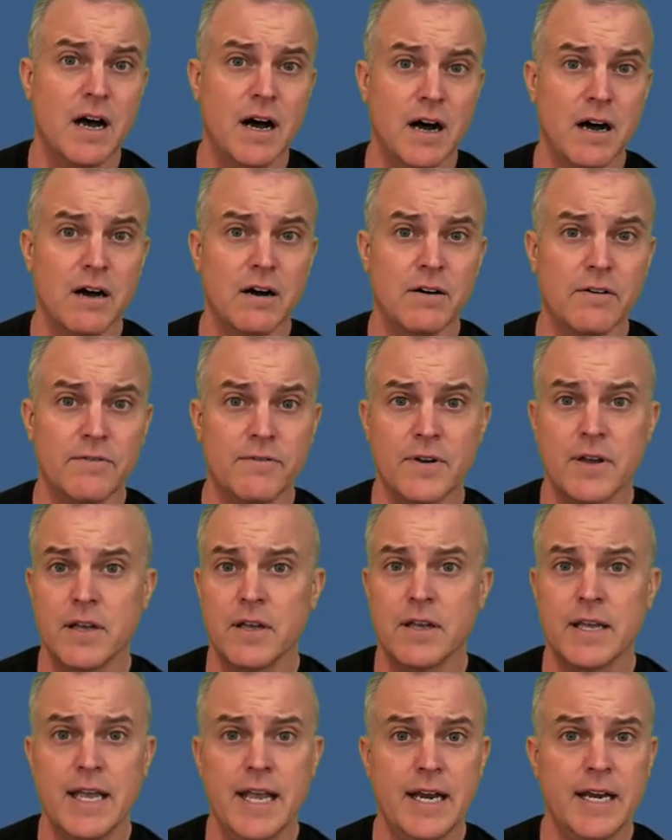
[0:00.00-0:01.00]
of
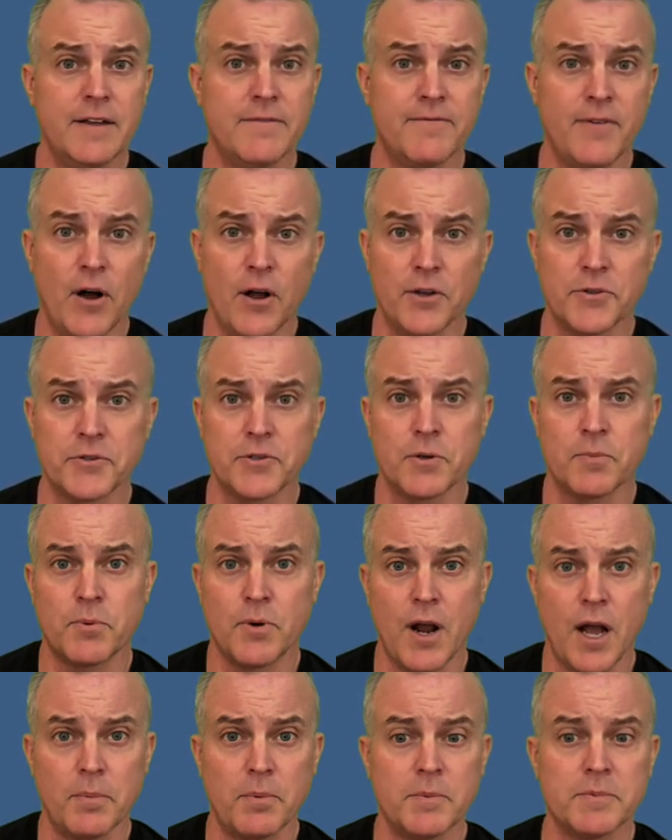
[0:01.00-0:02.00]
any faults or
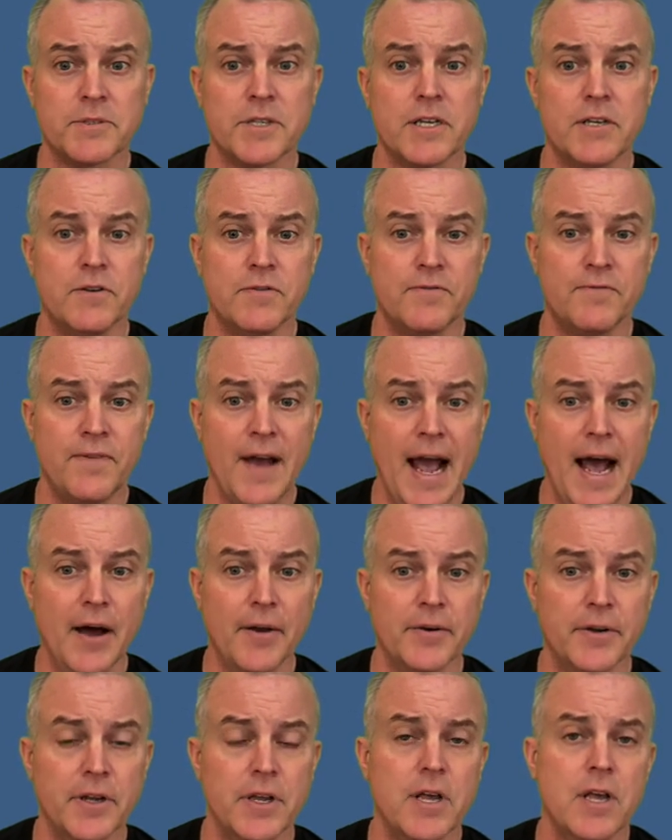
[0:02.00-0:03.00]
problems that you
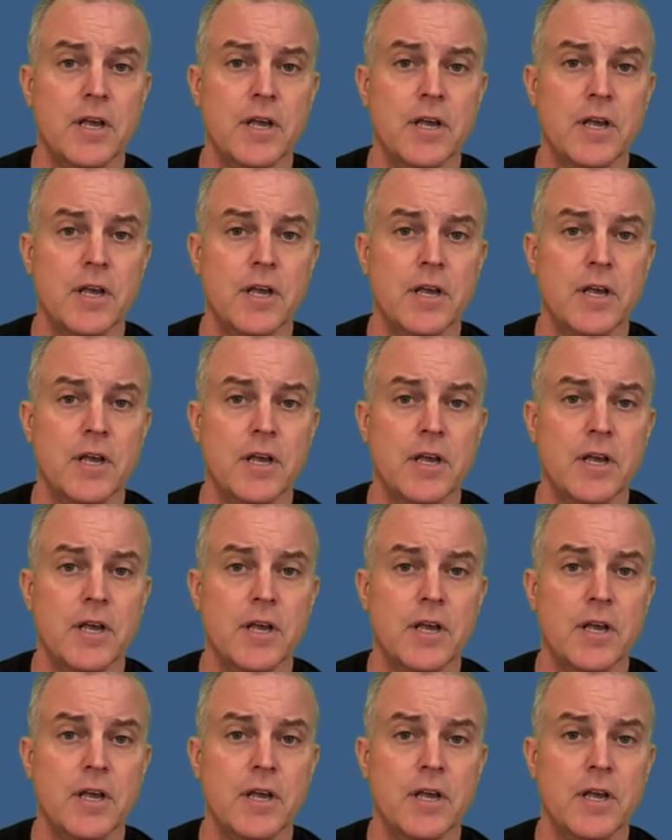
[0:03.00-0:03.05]
found.